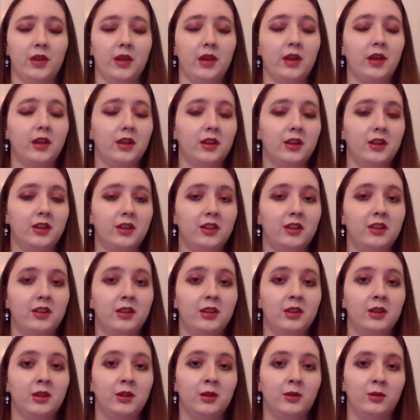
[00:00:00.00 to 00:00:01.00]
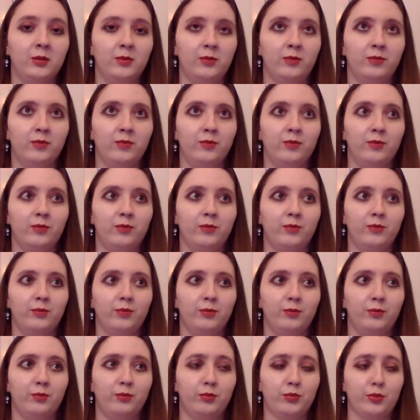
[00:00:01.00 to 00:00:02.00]
uh,
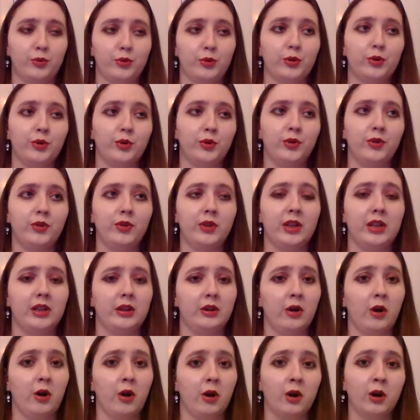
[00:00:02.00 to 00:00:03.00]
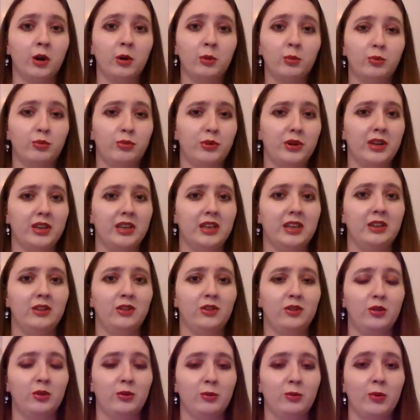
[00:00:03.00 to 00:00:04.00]
brutal and heartbreaking
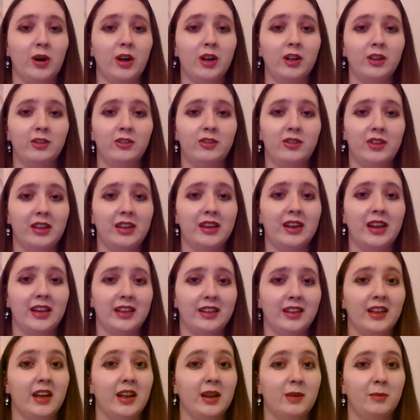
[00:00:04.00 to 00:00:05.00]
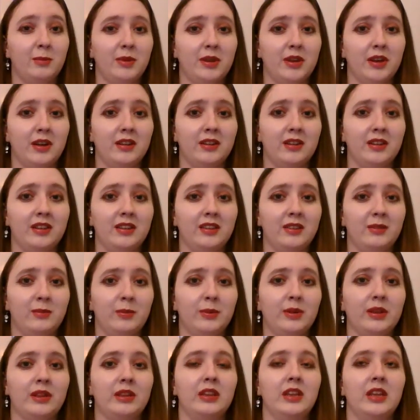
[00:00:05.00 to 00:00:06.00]
to watch, and I gotta be
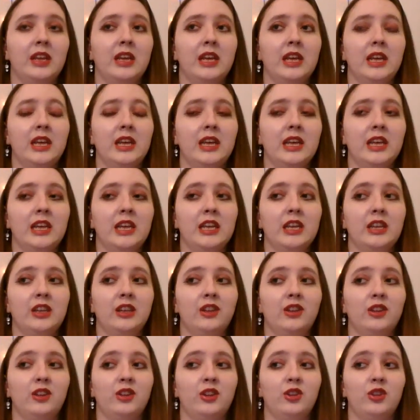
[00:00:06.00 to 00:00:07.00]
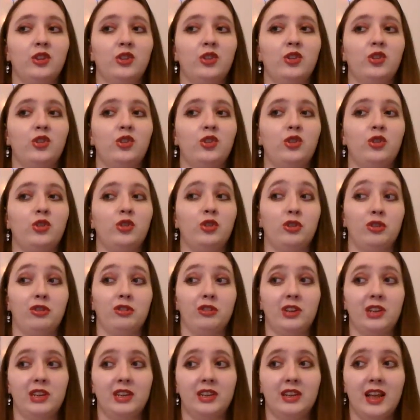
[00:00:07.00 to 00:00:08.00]
honest, but
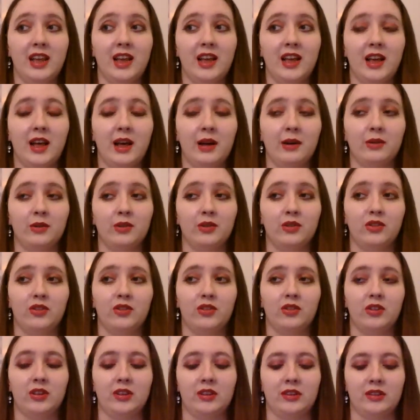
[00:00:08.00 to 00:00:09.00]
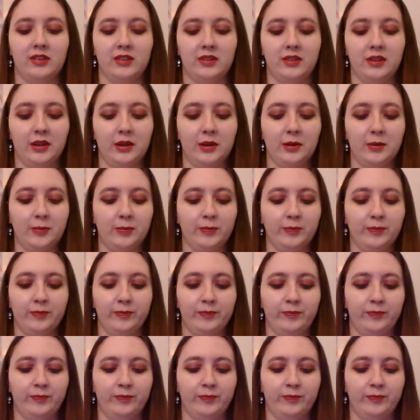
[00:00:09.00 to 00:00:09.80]
during that, I was just, um,